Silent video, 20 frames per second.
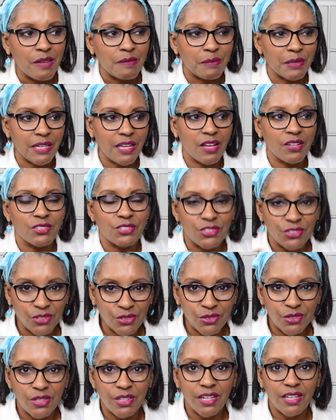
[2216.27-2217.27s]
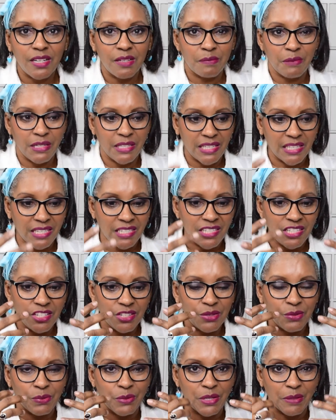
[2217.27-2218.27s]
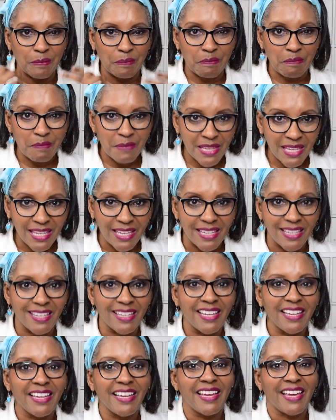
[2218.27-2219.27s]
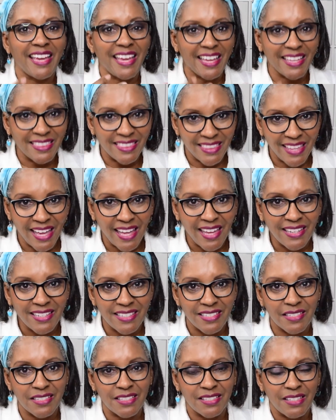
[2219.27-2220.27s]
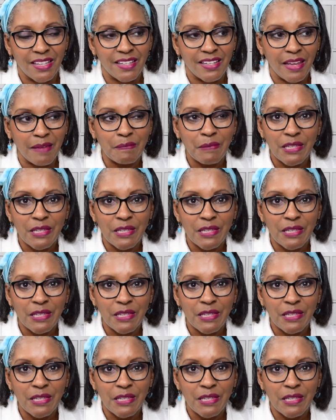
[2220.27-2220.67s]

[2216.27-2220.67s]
because you are coming in here with me and that is that